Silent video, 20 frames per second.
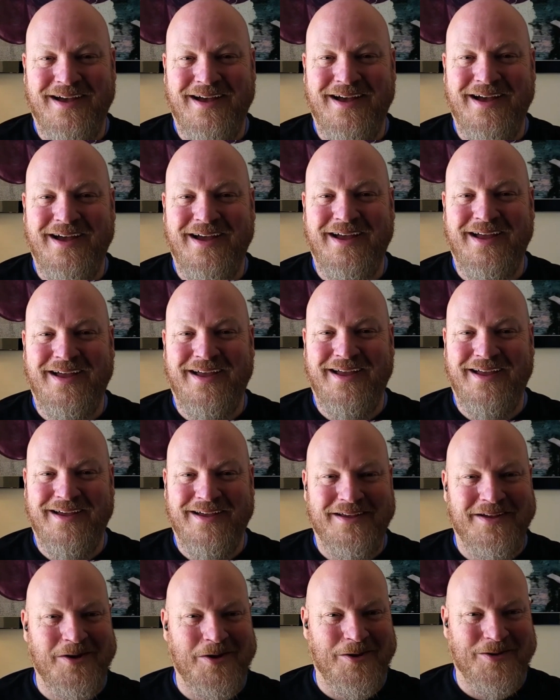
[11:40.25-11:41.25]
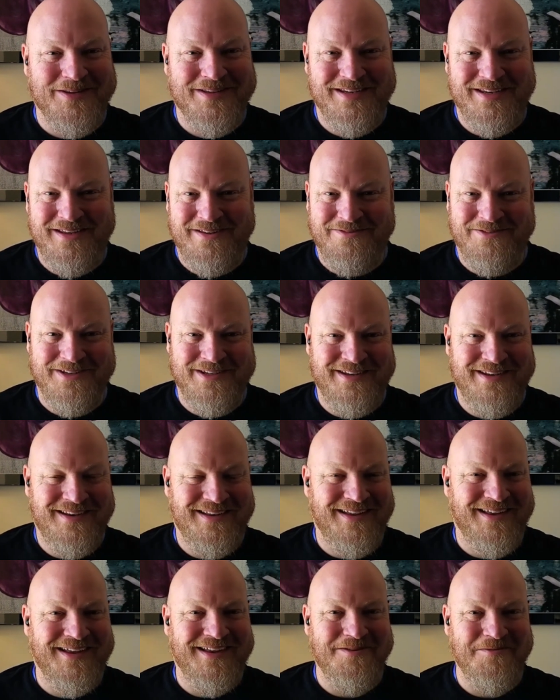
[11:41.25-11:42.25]
I called it
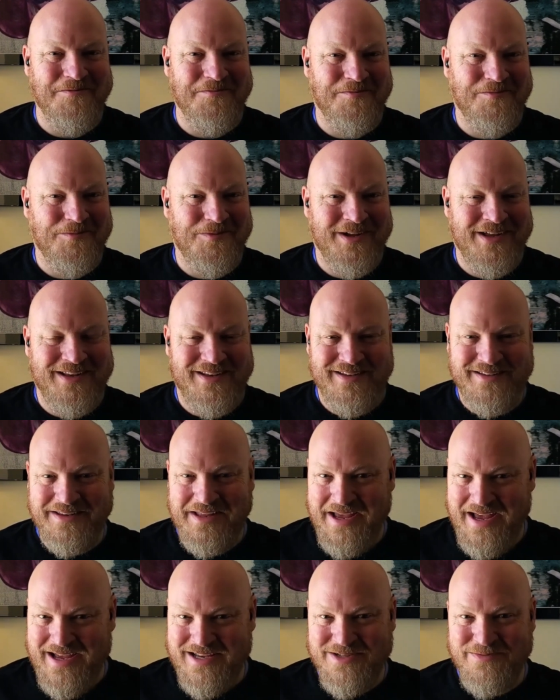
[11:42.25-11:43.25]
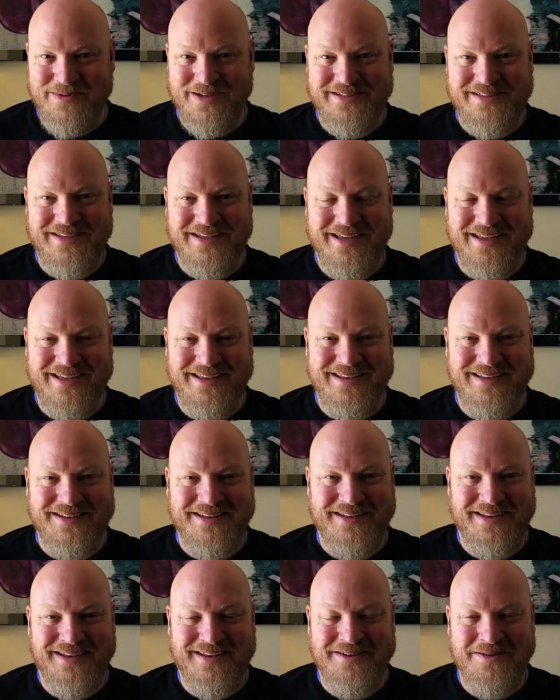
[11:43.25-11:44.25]
even and went and cashed my ticket
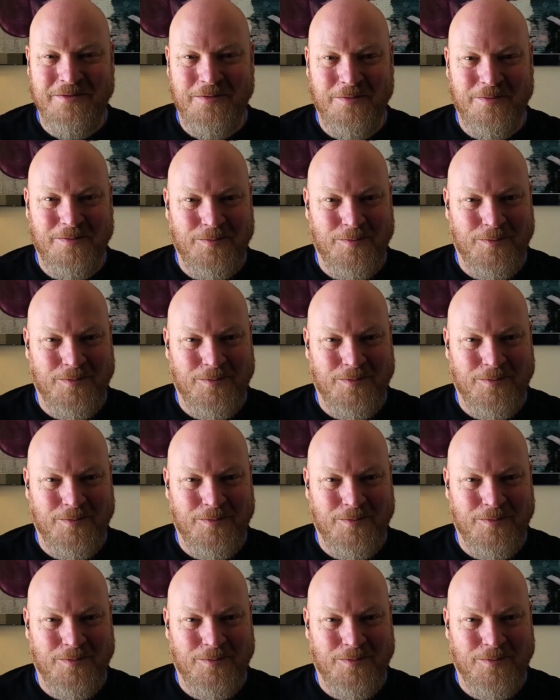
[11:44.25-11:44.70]
and